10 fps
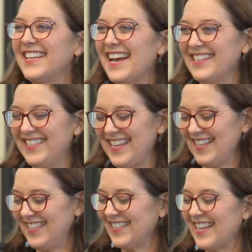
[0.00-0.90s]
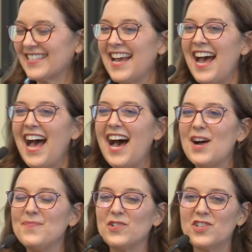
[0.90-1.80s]
yes, yes, yes,
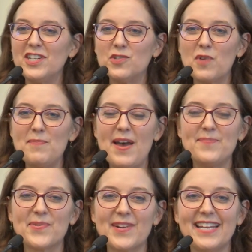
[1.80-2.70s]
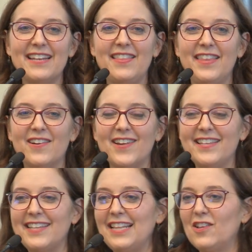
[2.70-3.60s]
yes. She's remembering there
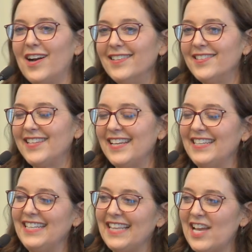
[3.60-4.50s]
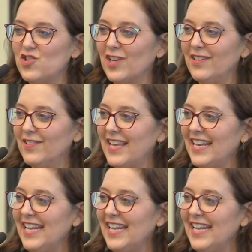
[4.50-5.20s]
is a long-standing legend that